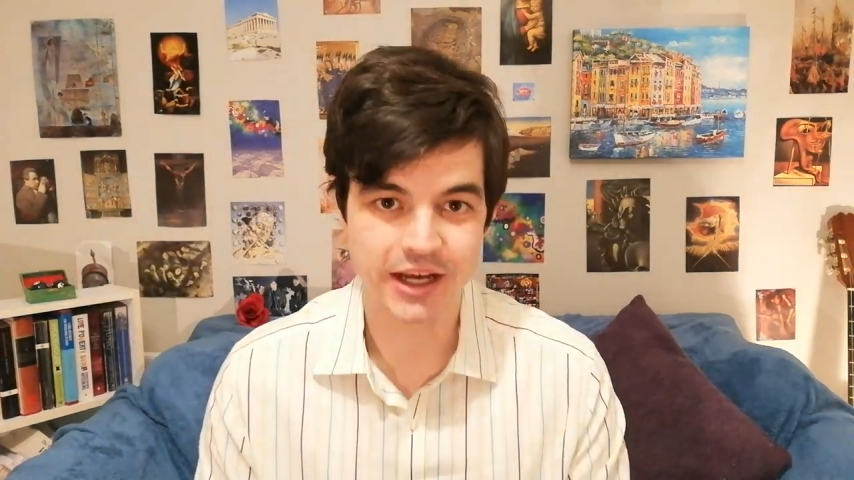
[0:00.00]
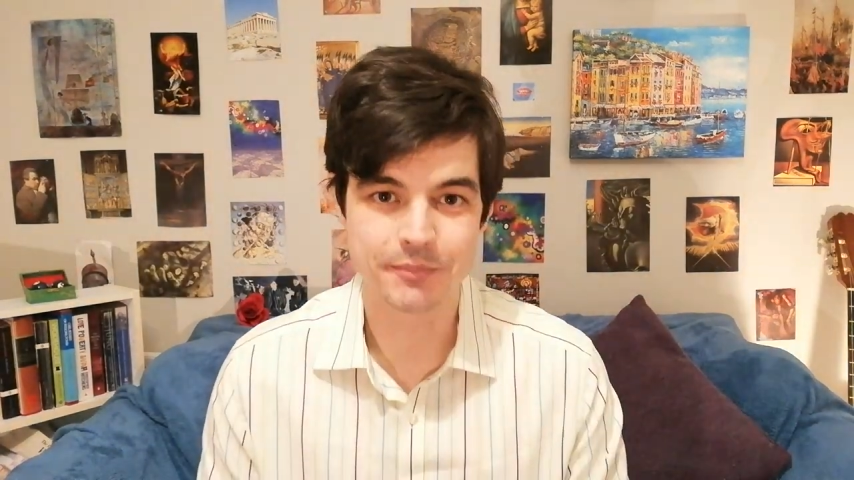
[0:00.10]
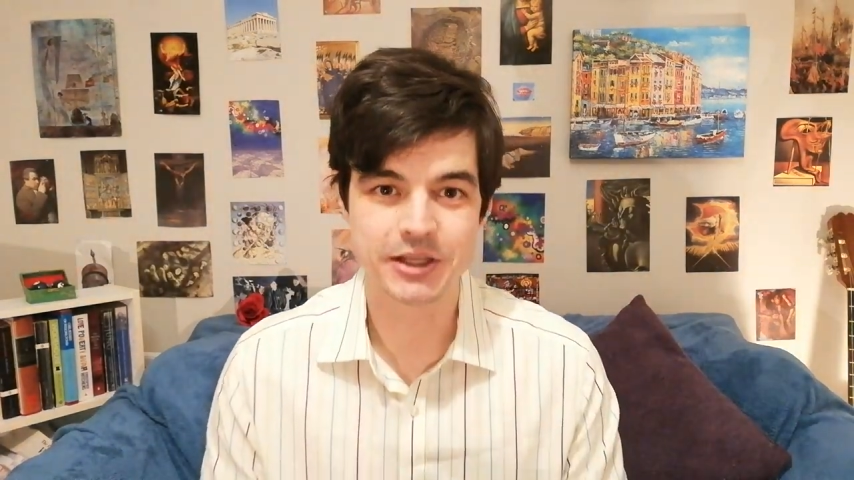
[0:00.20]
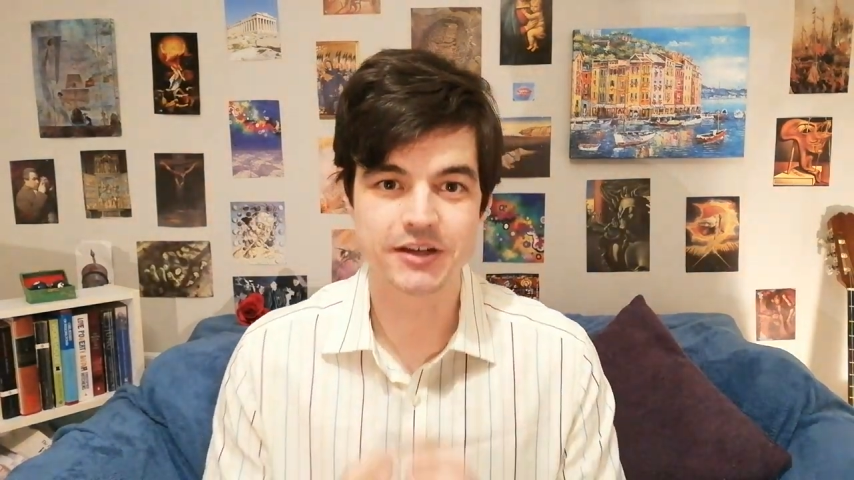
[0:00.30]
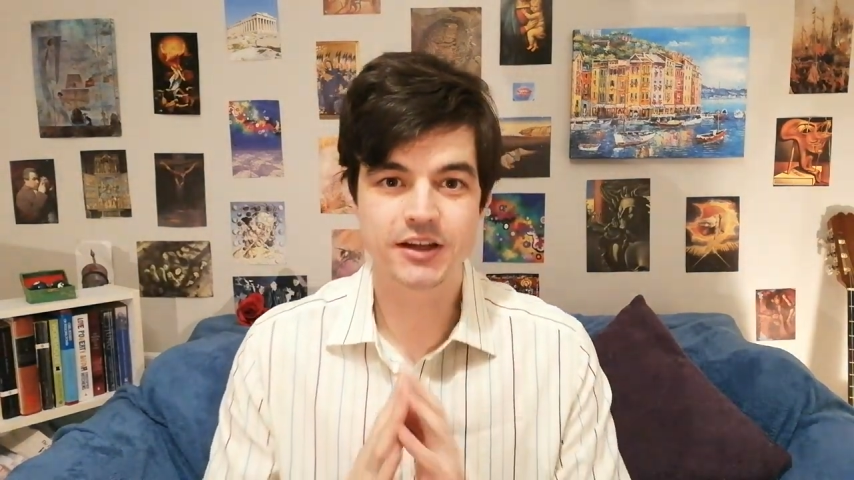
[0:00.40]
I
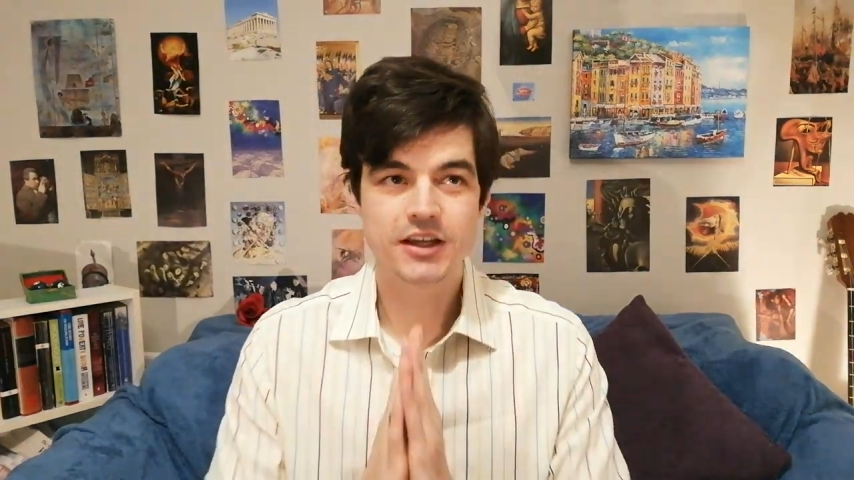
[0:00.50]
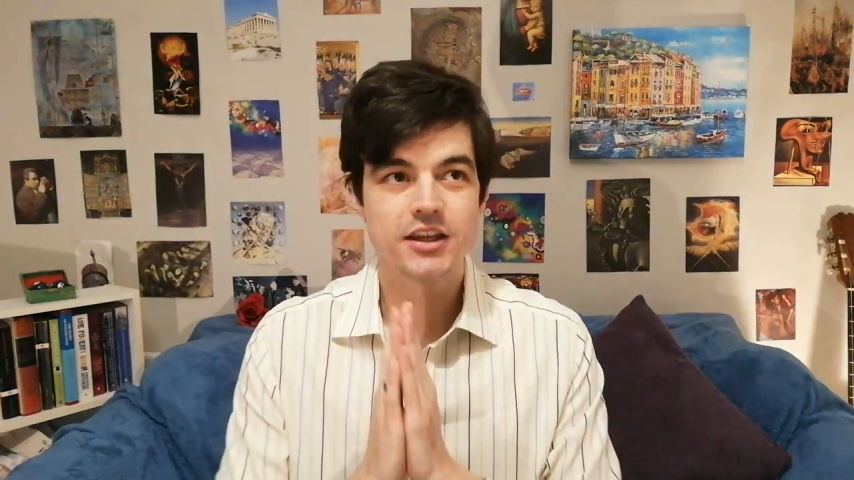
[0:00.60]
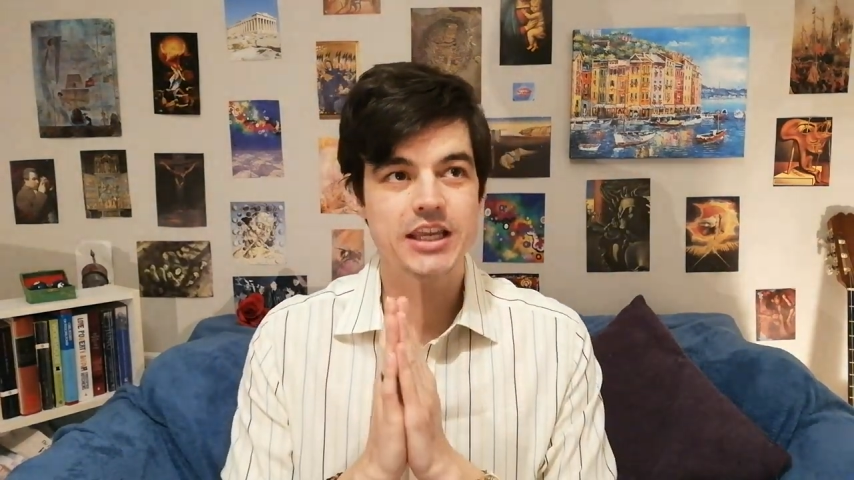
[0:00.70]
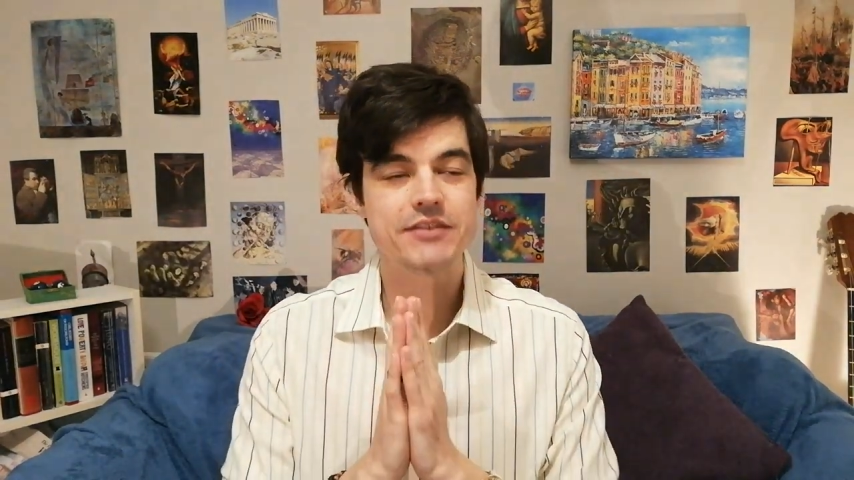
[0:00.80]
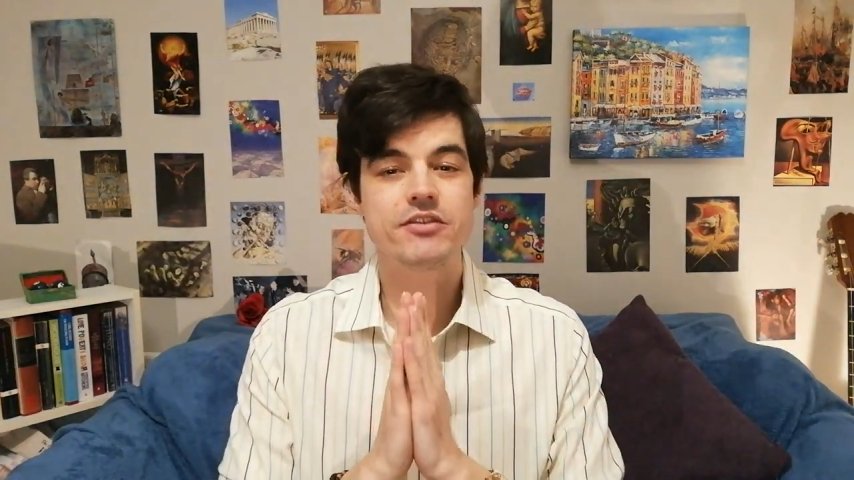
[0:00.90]
mean,
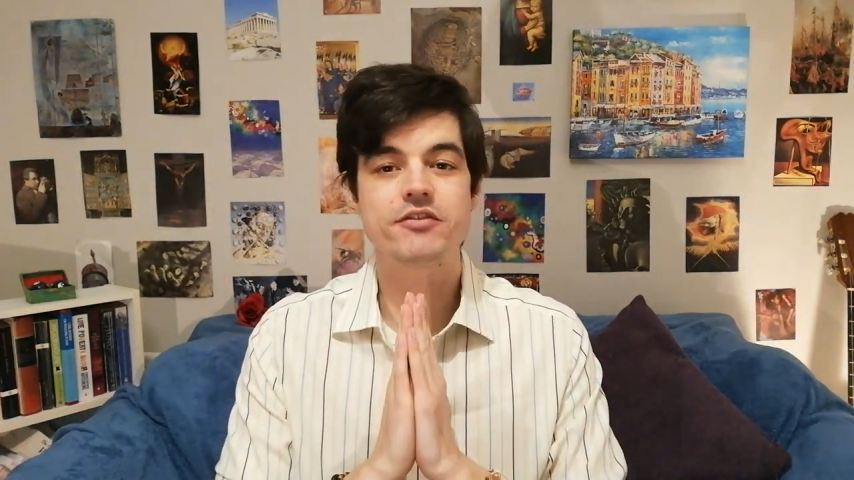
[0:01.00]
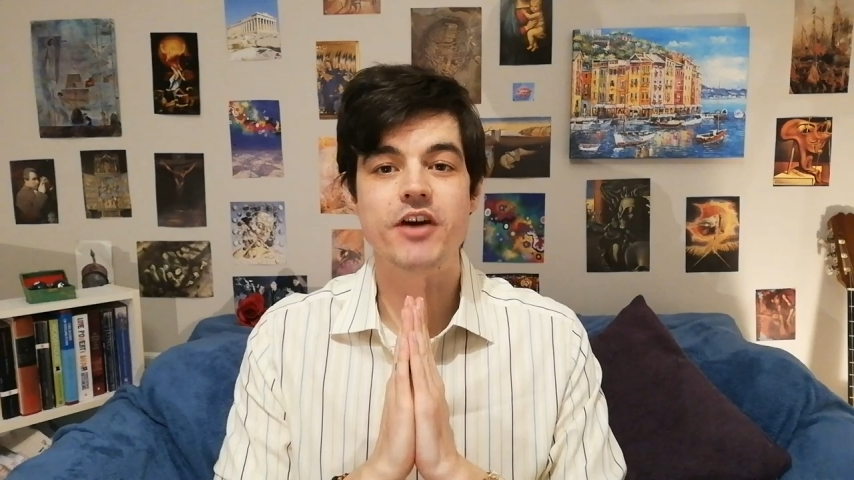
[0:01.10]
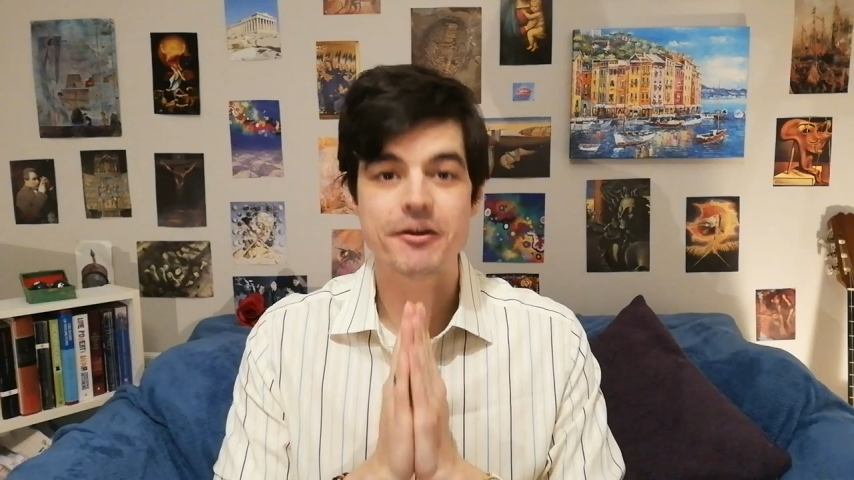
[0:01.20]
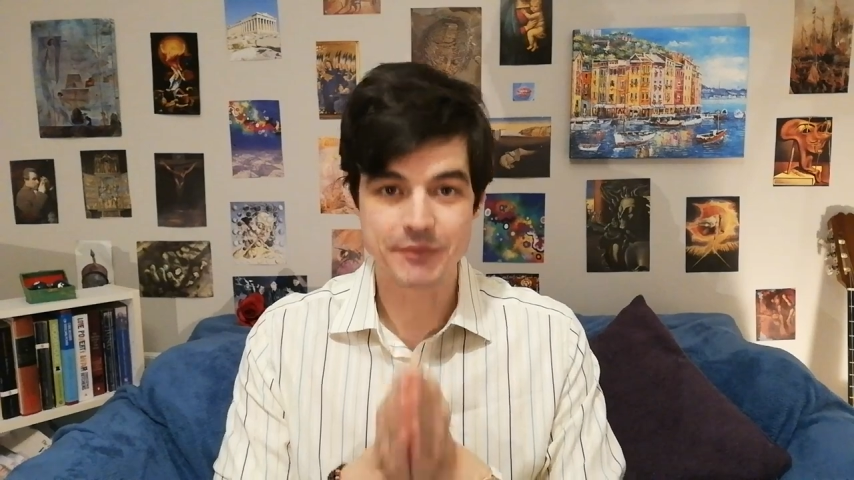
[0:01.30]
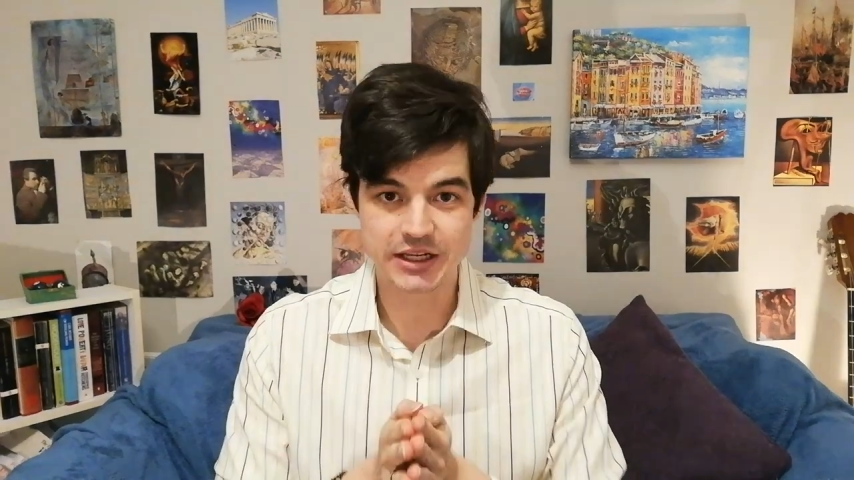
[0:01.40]
even
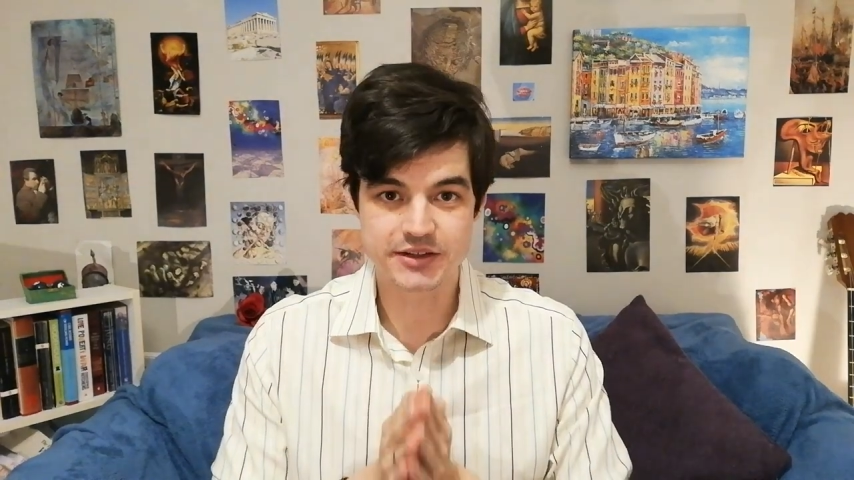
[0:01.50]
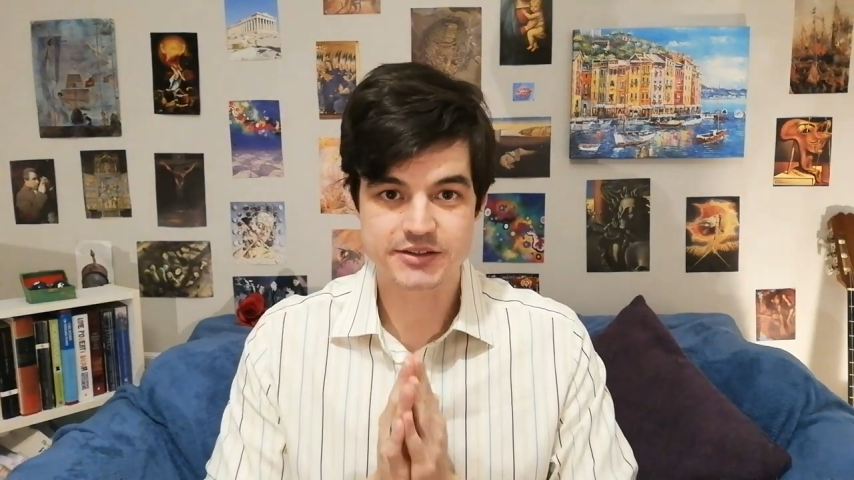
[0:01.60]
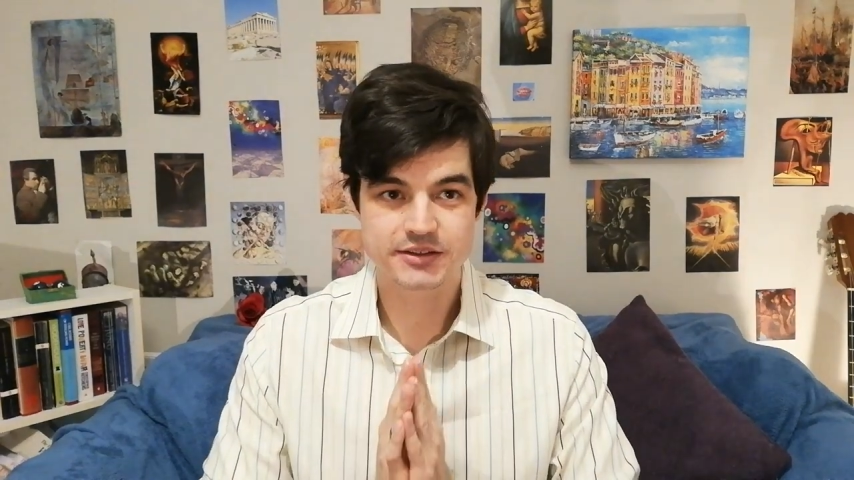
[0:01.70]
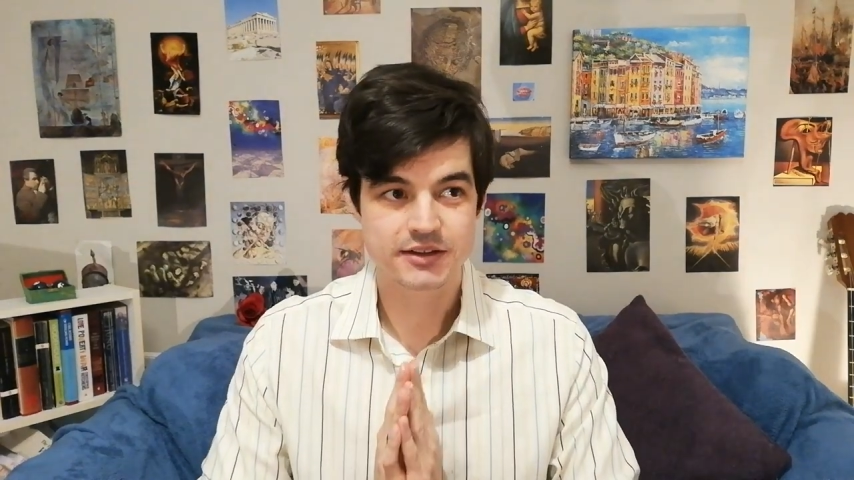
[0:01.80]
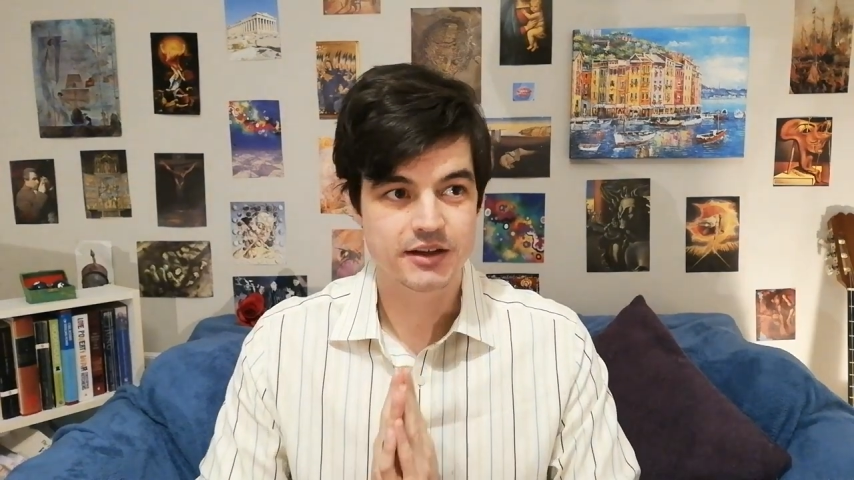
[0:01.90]
5
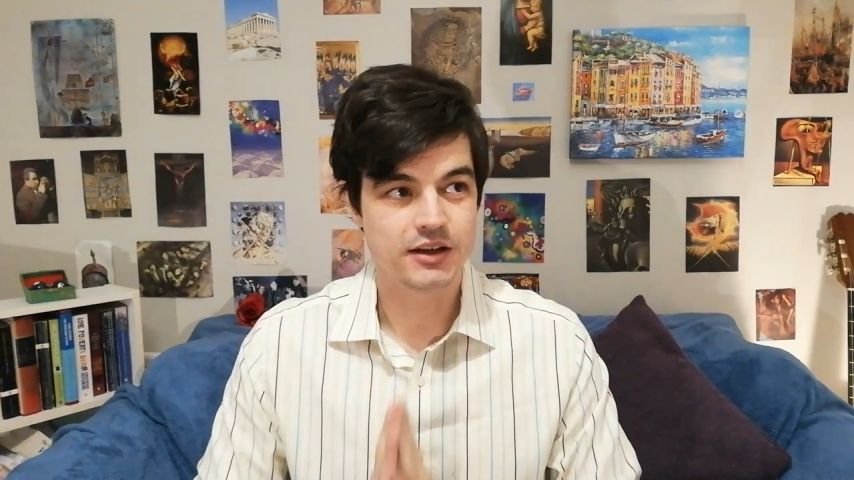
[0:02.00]
minutes